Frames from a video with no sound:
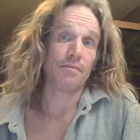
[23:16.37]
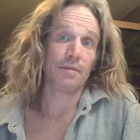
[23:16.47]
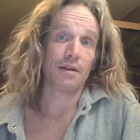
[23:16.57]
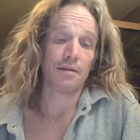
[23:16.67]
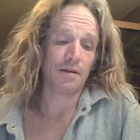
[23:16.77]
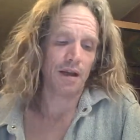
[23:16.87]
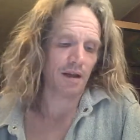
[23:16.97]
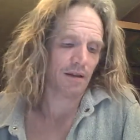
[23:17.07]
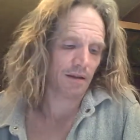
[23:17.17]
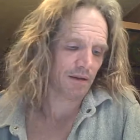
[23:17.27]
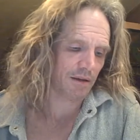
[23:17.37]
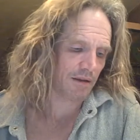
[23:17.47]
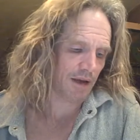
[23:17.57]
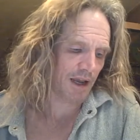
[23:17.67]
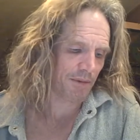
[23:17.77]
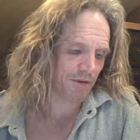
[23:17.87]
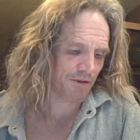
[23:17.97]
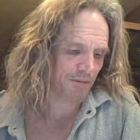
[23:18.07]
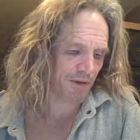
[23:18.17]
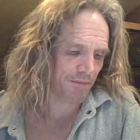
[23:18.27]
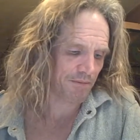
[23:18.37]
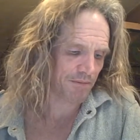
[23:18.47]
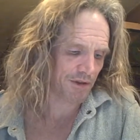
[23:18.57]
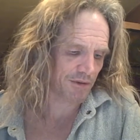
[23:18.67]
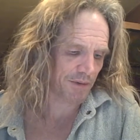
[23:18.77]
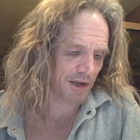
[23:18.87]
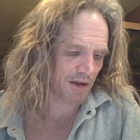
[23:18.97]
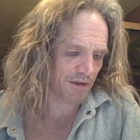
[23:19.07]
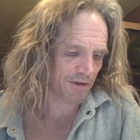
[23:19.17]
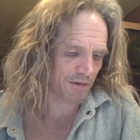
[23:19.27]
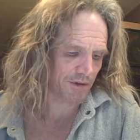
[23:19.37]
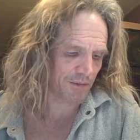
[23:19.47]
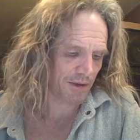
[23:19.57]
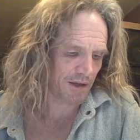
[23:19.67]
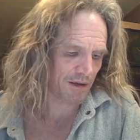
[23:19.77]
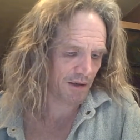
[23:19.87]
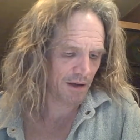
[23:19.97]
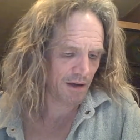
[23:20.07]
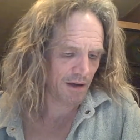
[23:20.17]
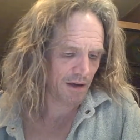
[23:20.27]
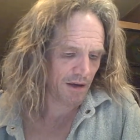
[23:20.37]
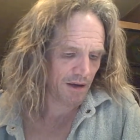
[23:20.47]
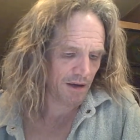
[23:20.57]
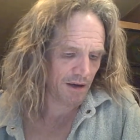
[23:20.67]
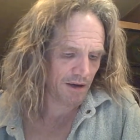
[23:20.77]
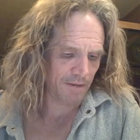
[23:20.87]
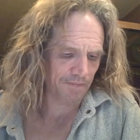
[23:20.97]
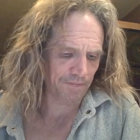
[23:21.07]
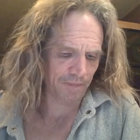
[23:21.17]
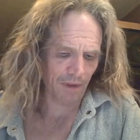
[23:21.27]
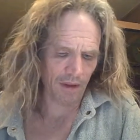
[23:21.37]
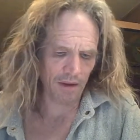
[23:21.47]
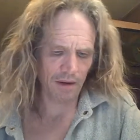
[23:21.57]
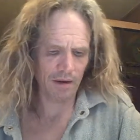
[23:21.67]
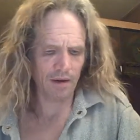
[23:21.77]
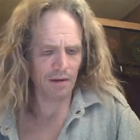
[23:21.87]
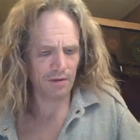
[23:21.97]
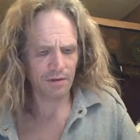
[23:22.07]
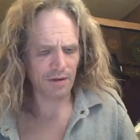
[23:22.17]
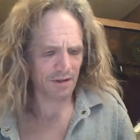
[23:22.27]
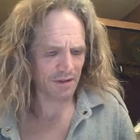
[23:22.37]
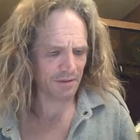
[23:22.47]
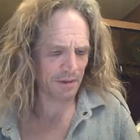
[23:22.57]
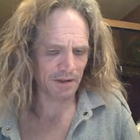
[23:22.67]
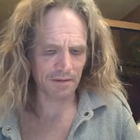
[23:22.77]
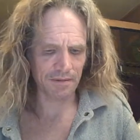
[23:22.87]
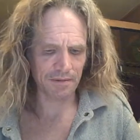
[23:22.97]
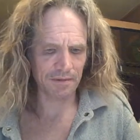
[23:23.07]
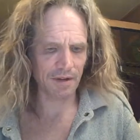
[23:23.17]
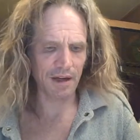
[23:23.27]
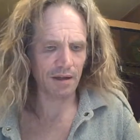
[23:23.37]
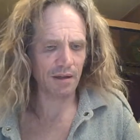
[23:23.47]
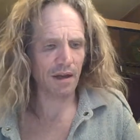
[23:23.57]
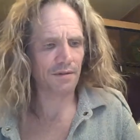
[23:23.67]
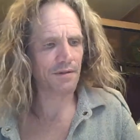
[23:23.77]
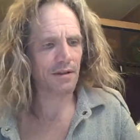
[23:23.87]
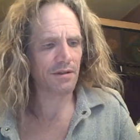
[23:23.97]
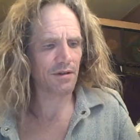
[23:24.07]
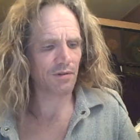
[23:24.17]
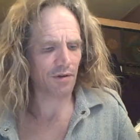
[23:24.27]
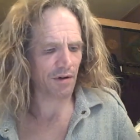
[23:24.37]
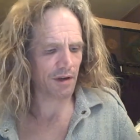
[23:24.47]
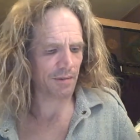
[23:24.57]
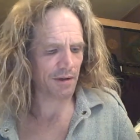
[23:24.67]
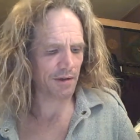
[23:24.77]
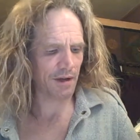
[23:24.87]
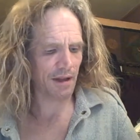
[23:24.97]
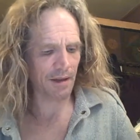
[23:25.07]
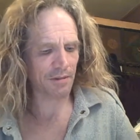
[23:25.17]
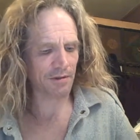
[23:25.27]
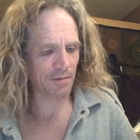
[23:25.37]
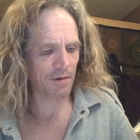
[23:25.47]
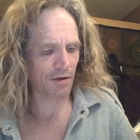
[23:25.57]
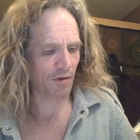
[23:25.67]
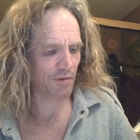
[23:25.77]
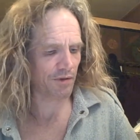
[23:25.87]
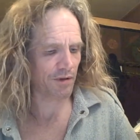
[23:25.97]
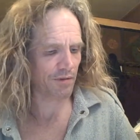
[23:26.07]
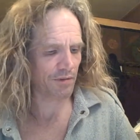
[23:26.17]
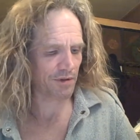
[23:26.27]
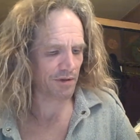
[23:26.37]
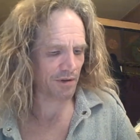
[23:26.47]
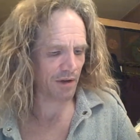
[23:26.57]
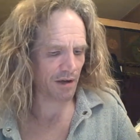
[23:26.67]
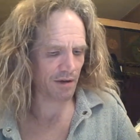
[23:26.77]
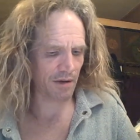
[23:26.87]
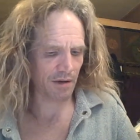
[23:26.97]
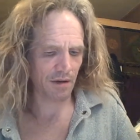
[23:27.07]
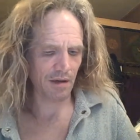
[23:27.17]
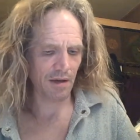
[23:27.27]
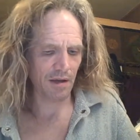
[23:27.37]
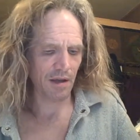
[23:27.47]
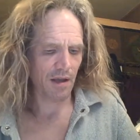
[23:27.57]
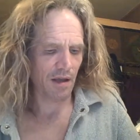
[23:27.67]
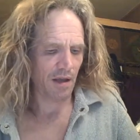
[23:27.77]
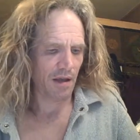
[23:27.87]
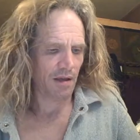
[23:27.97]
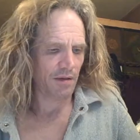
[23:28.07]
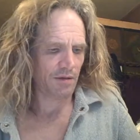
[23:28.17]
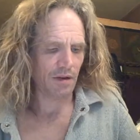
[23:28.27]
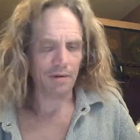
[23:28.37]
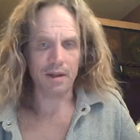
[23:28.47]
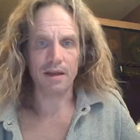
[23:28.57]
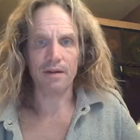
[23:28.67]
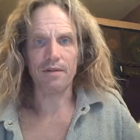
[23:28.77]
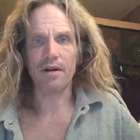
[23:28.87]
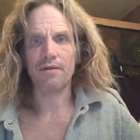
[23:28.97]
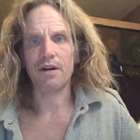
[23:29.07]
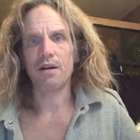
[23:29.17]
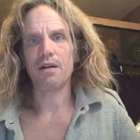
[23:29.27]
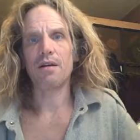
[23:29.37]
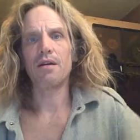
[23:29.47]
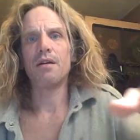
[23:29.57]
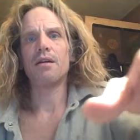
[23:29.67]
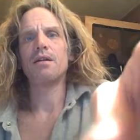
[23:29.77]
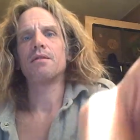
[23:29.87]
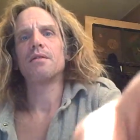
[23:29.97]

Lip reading: But yeah, I think the game has only just begun, so to speak. Yeah, and so the expense of creating a life, so that's the old argument. Yeah, that must have been an old note that was still on here. So anyway, I think I've covered it. How